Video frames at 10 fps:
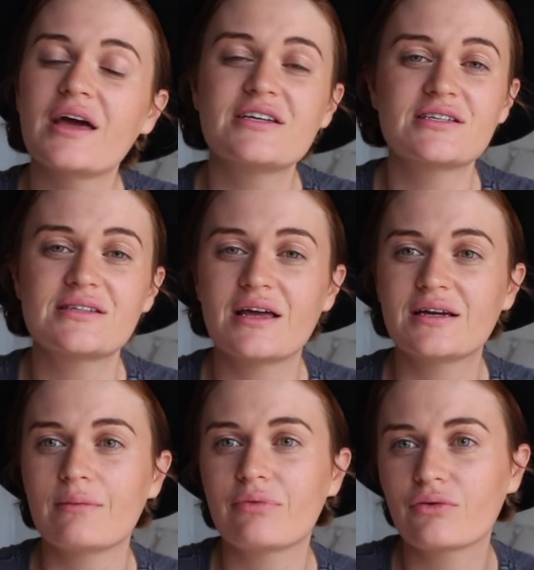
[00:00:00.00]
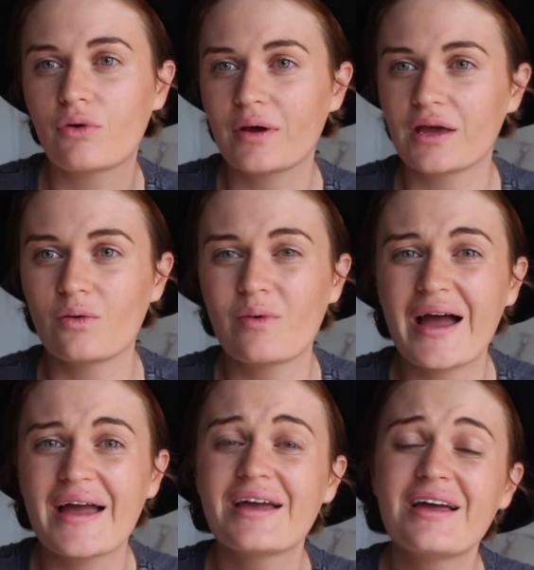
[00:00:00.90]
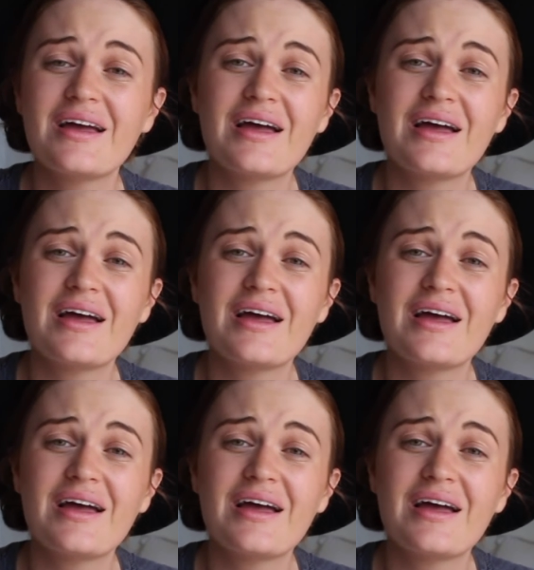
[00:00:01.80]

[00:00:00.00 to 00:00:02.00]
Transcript: They just end up throwing it away.